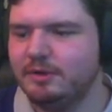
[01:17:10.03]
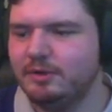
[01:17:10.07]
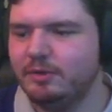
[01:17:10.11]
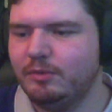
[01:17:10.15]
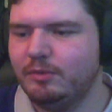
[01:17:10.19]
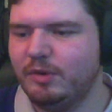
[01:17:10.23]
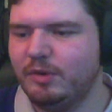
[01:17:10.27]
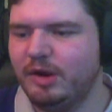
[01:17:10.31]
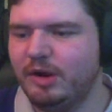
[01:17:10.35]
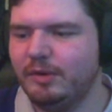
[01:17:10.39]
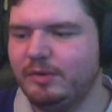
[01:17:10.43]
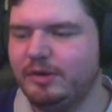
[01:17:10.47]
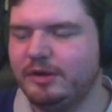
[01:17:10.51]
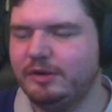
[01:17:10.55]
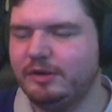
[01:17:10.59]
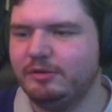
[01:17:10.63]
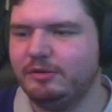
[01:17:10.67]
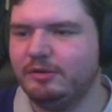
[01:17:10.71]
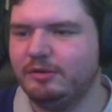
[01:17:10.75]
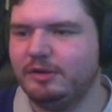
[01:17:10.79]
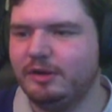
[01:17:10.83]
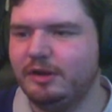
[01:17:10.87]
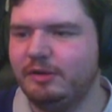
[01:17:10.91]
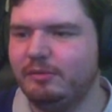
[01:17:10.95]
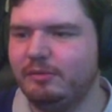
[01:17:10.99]
Why will it
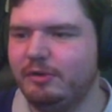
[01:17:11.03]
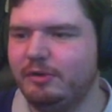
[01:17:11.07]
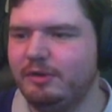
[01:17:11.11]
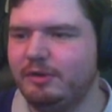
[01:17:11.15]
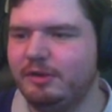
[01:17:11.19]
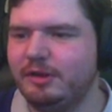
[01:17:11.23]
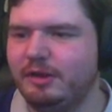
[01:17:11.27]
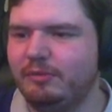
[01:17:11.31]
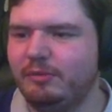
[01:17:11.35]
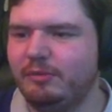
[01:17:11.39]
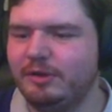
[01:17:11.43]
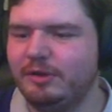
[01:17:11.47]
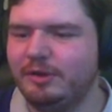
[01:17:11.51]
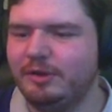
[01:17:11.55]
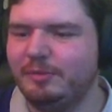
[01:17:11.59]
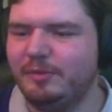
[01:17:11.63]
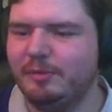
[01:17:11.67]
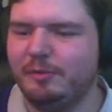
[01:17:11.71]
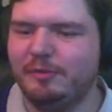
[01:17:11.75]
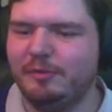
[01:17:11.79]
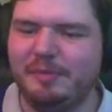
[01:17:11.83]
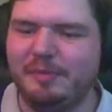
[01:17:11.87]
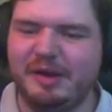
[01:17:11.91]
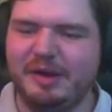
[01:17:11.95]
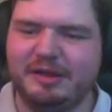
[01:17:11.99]
not? It won't let me
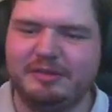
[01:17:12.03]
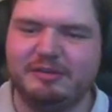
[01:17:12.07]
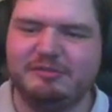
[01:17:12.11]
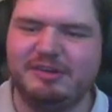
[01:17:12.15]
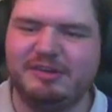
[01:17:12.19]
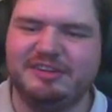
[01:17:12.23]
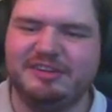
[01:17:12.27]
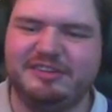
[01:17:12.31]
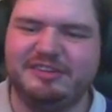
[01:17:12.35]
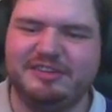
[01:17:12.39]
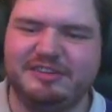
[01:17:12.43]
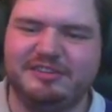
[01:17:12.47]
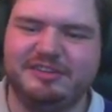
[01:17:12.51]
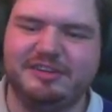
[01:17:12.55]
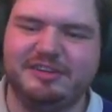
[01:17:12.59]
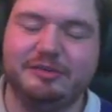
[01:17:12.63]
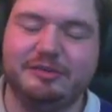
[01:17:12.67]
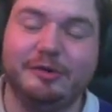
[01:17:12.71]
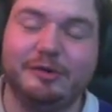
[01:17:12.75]
move back to the round of 16.